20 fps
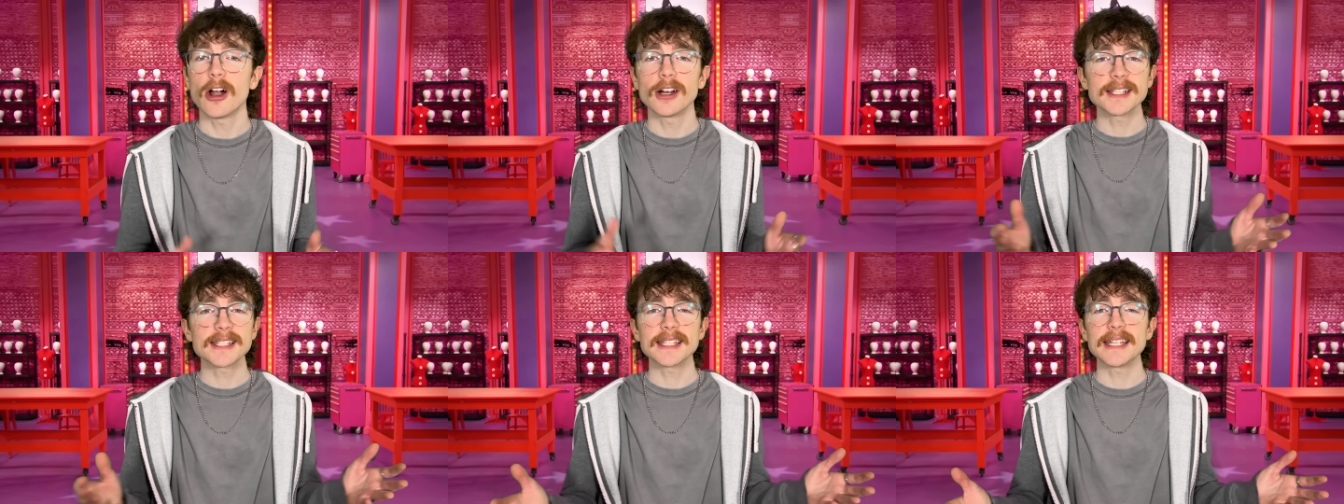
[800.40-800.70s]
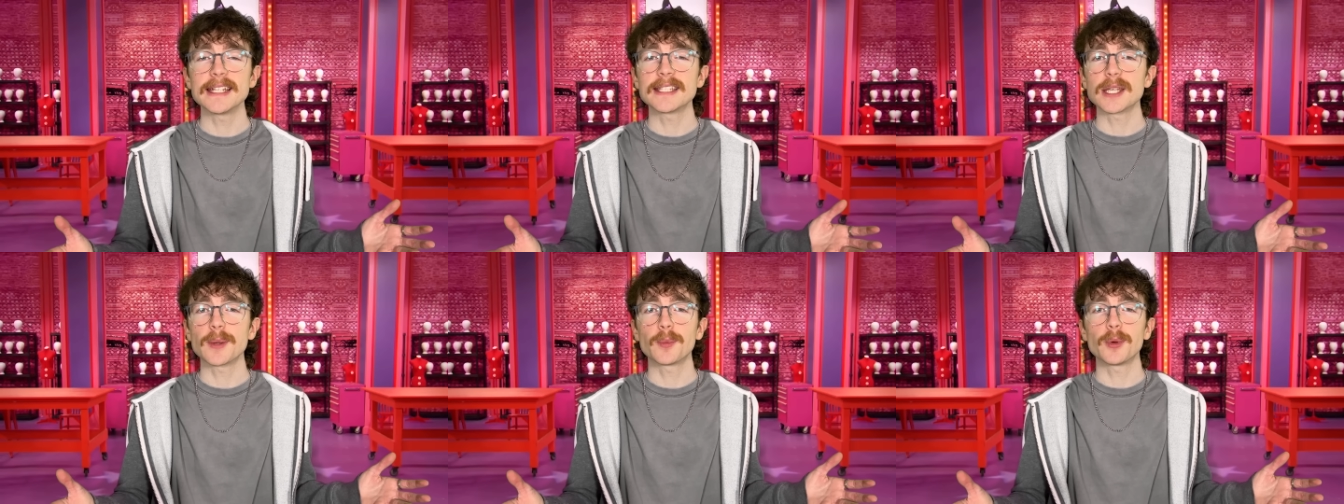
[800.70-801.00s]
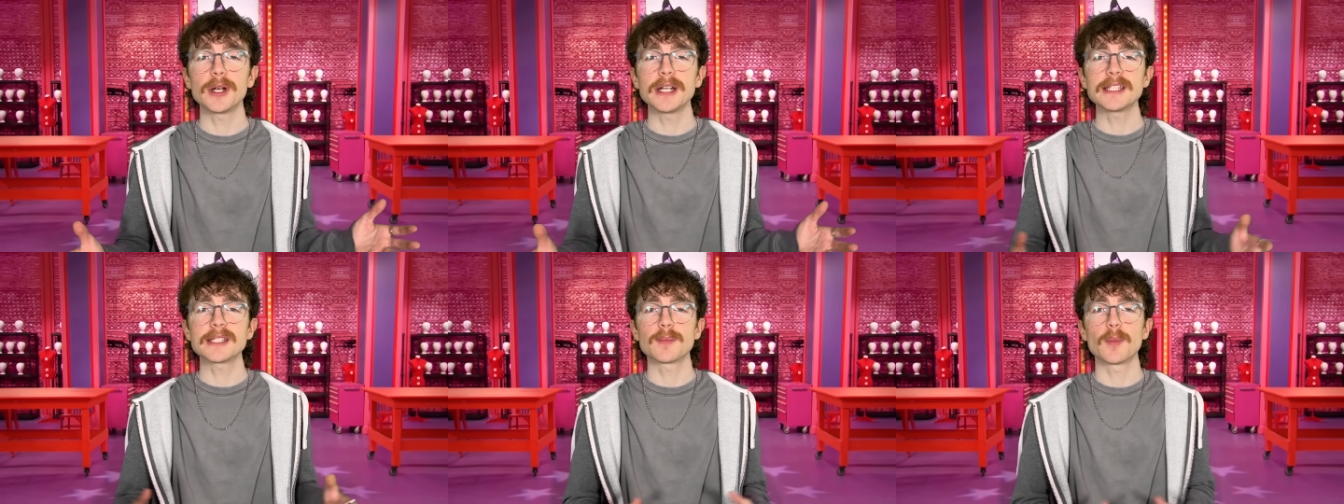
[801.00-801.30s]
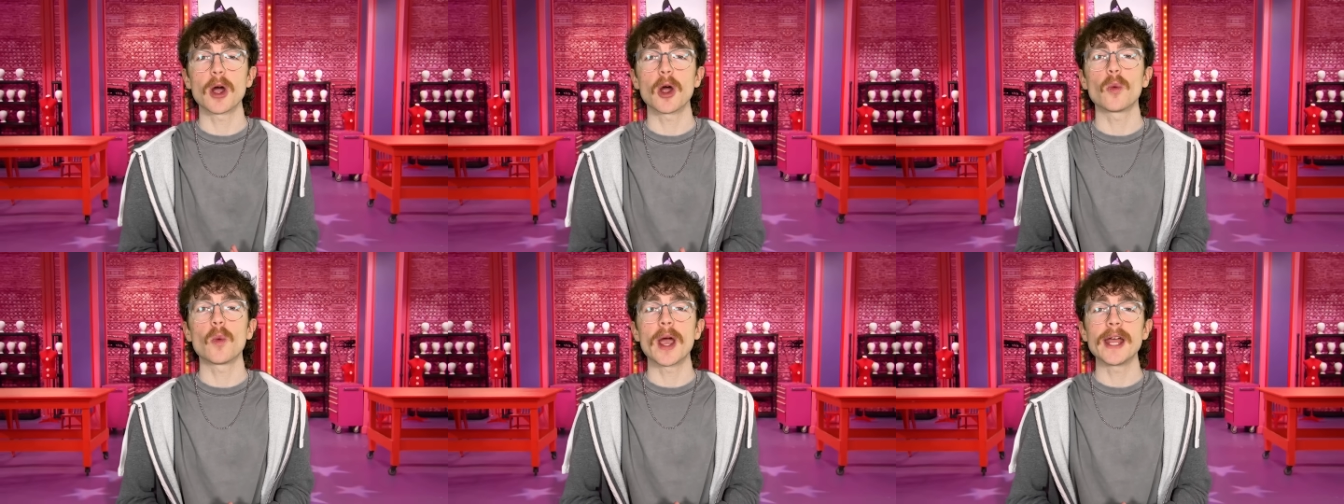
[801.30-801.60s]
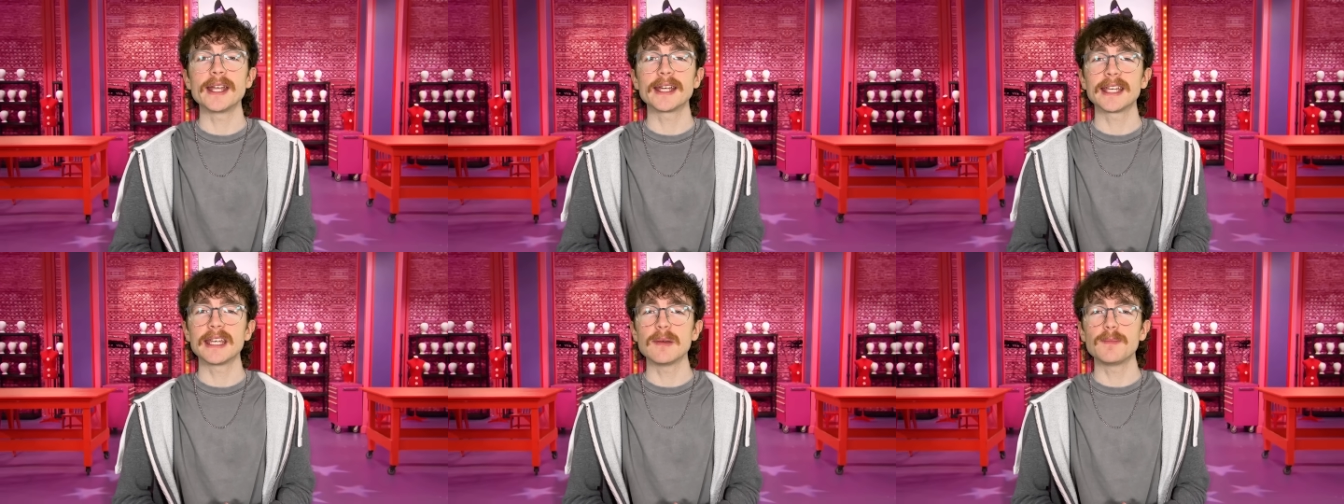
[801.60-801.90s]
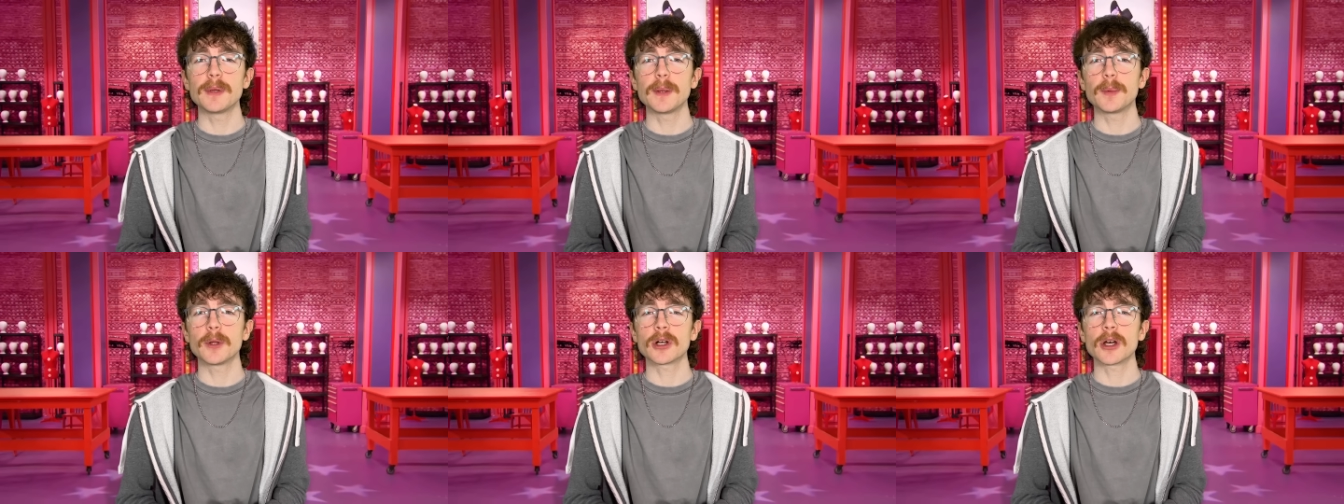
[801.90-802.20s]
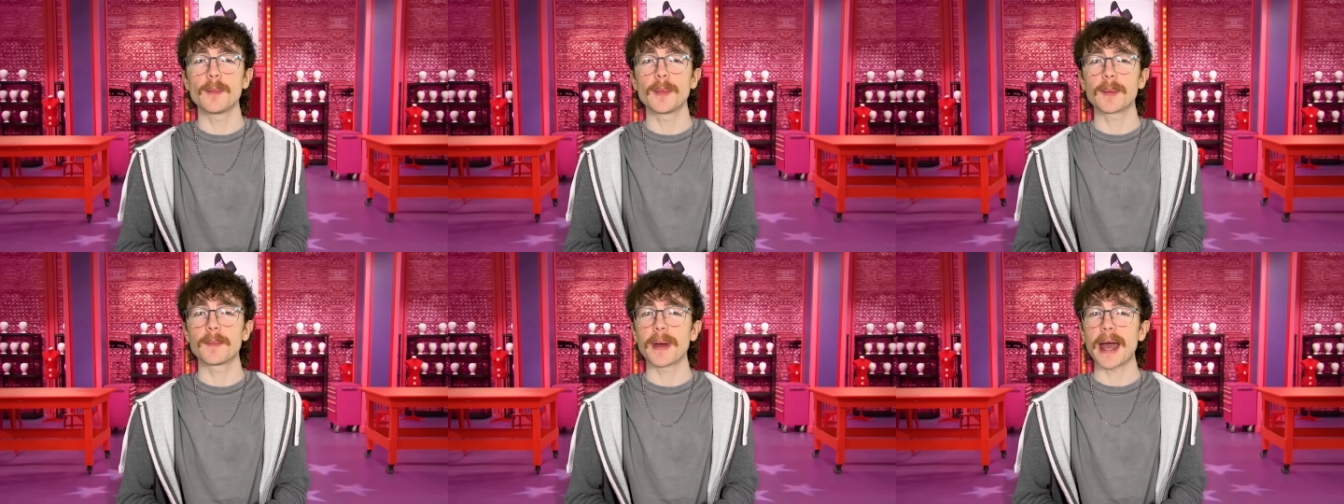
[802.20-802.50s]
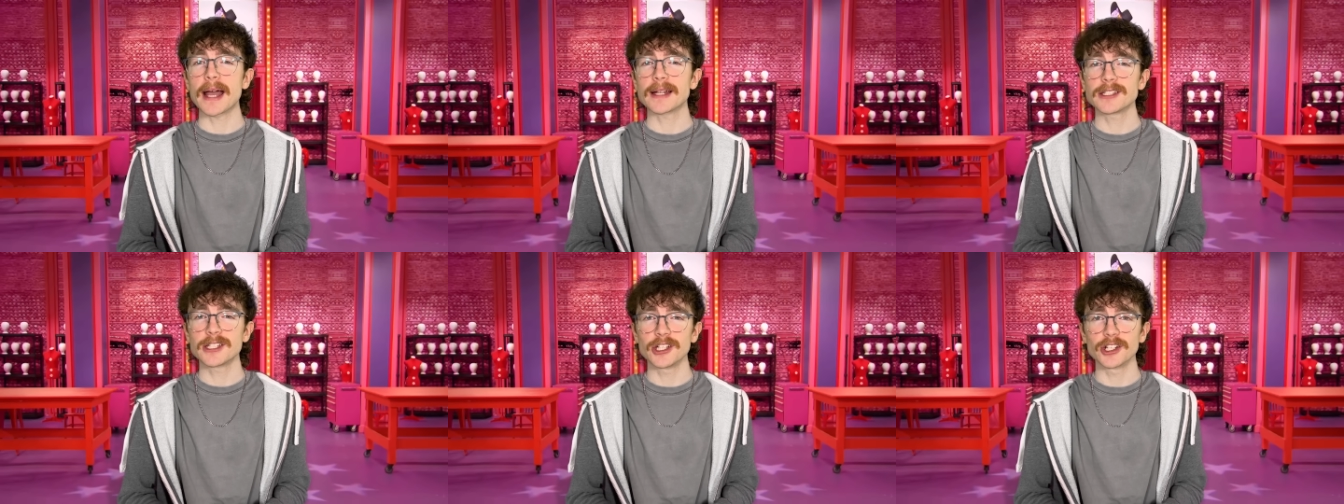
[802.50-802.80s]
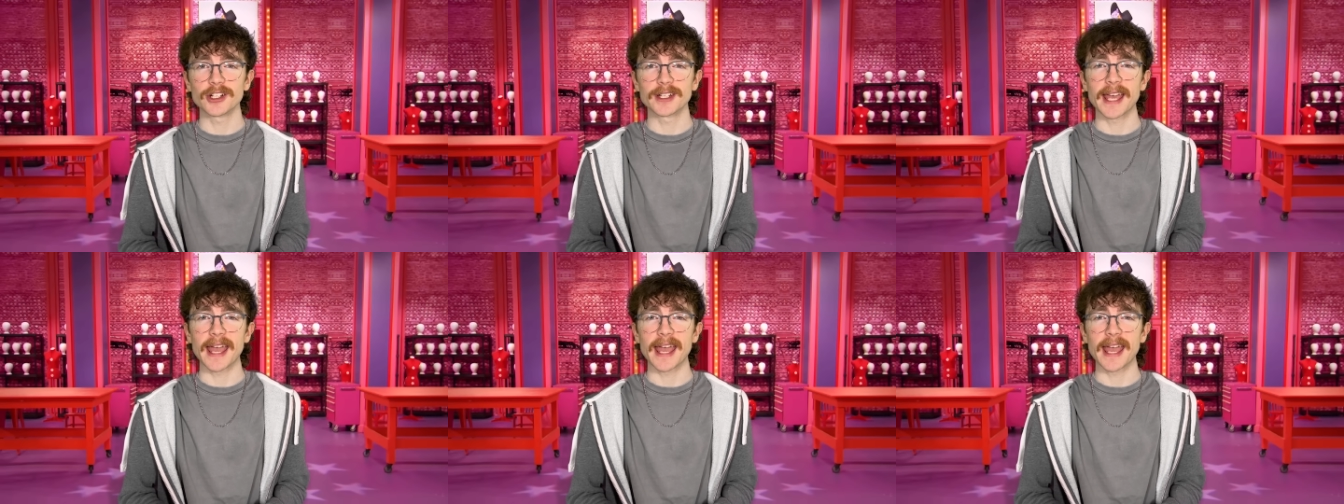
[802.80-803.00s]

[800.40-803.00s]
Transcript: Honestly, it's a pretty smart way to keep people coming back to your